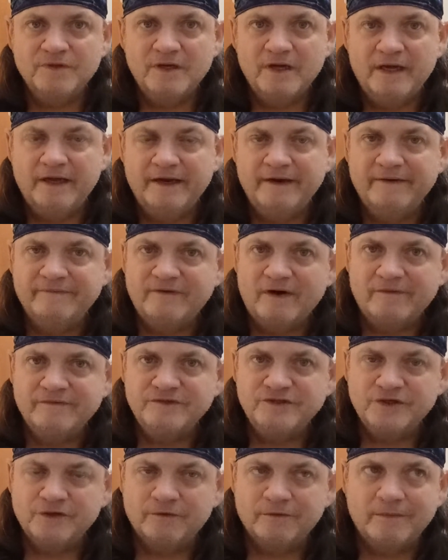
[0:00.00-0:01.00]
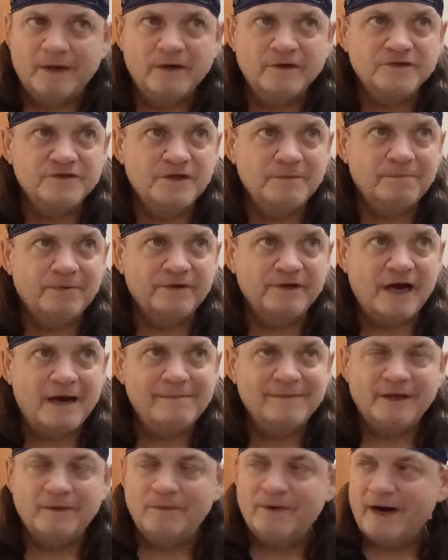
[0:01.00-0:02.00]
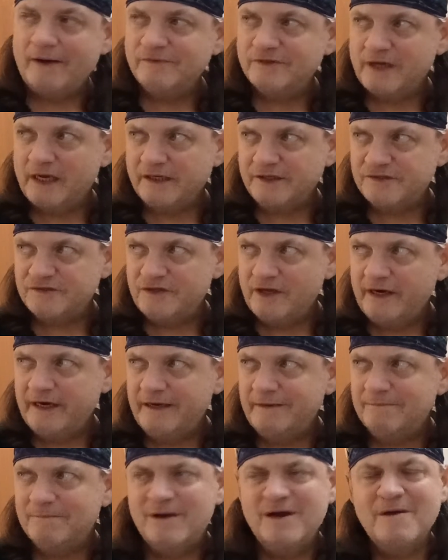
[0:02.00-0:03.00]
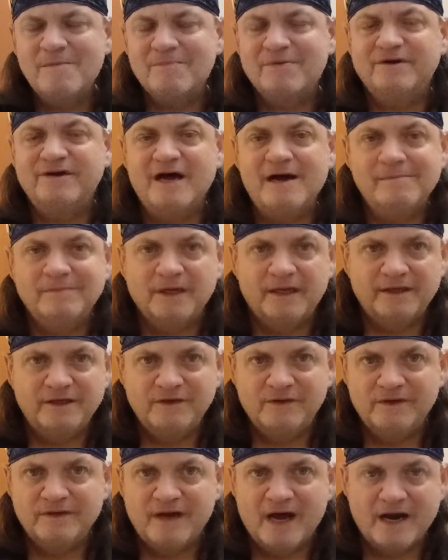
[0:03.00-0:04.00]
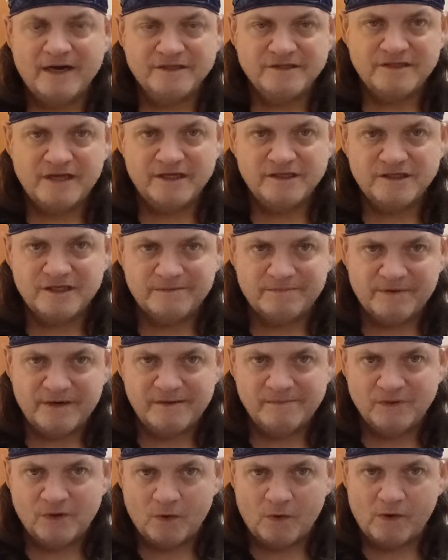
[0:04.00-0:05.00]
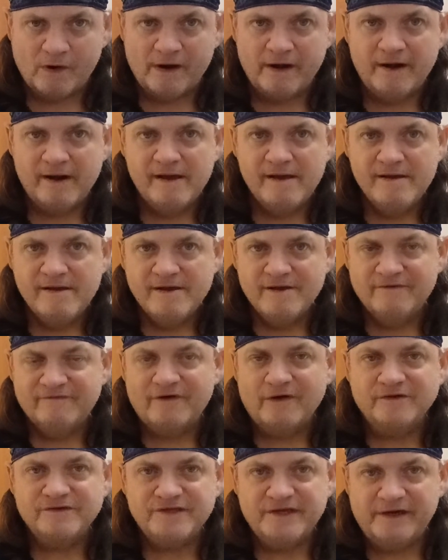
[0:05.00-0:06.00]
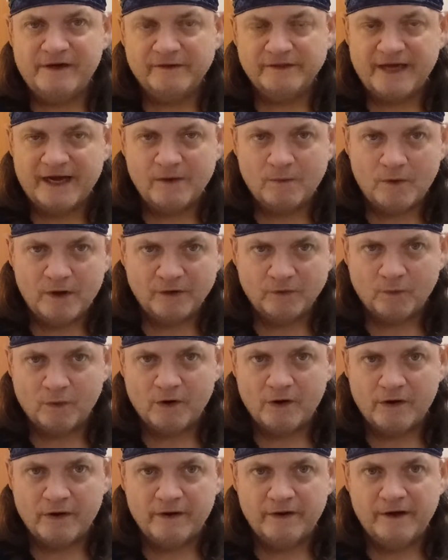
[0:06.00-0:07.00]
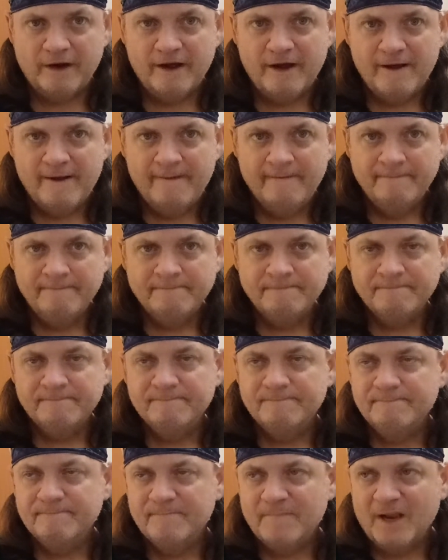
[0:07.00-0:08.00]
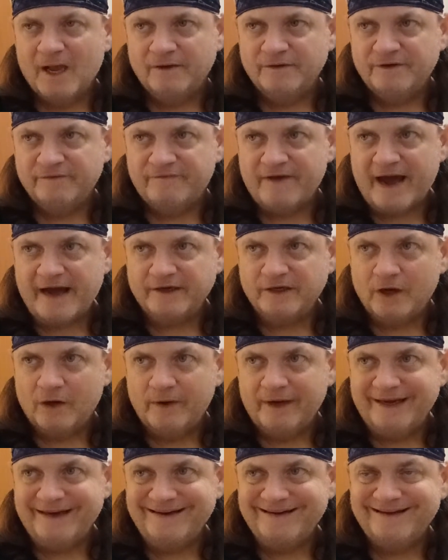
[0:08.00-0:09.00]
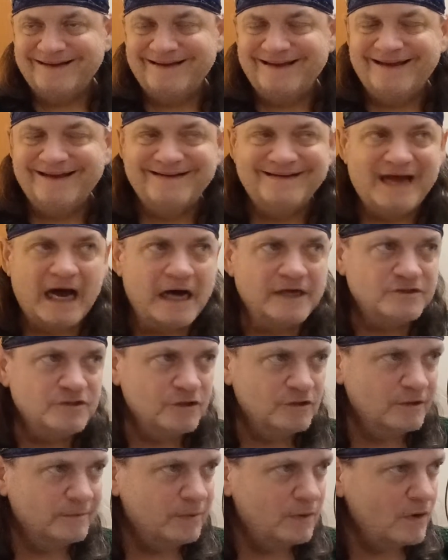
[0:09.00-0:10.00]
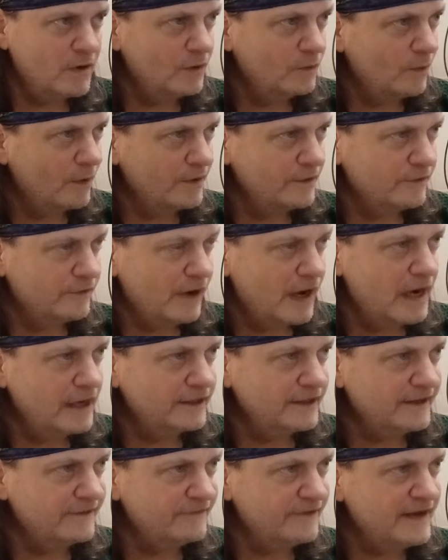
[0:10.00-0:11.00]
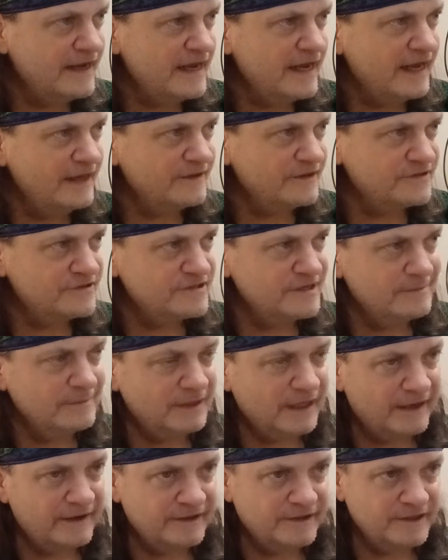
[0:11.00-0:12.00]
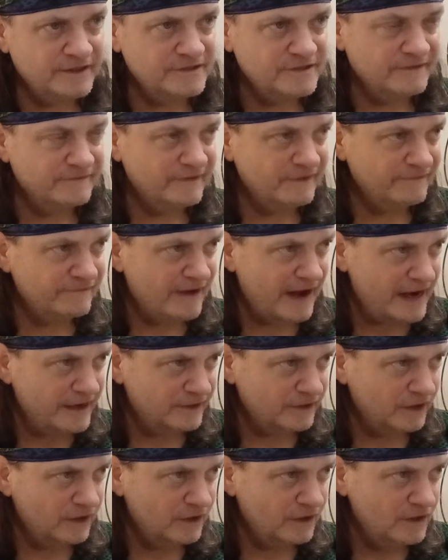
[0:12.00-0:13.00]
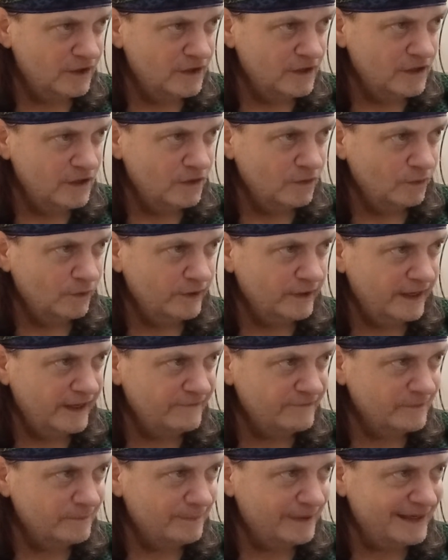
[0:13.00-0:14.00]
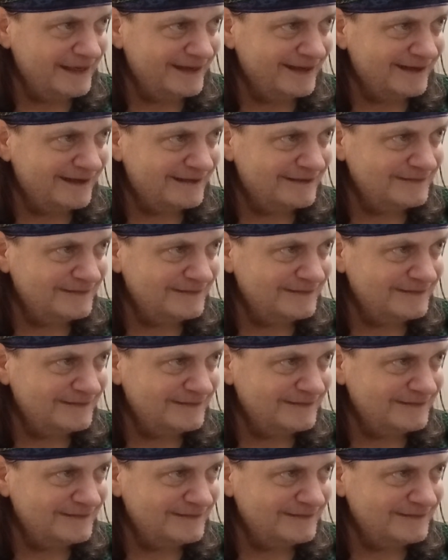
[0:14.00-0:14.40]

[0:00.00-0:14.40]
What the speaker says: involving General Motors, and predominantly when I was like studying predominantly United States Supreme Court, focusing on that one word, de facto, it got to the point whether or not if the similarities of de facto would even be